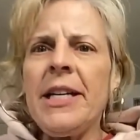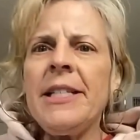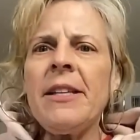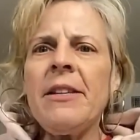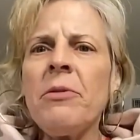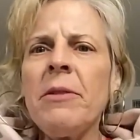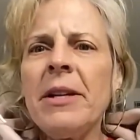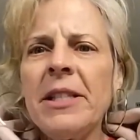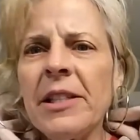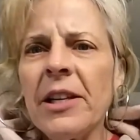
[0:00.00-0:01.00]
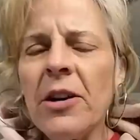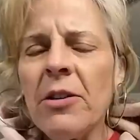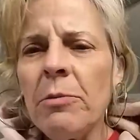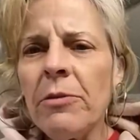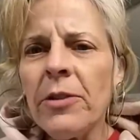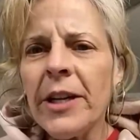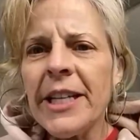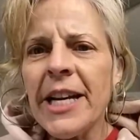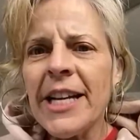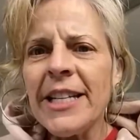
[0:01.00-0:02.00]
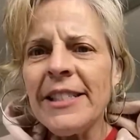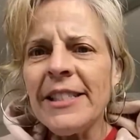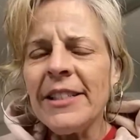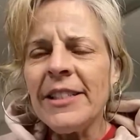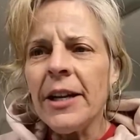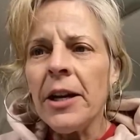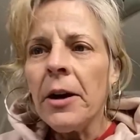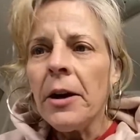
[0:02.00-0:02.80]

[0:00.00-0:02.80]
He said 3 months ago, before he died, he said, "Hey,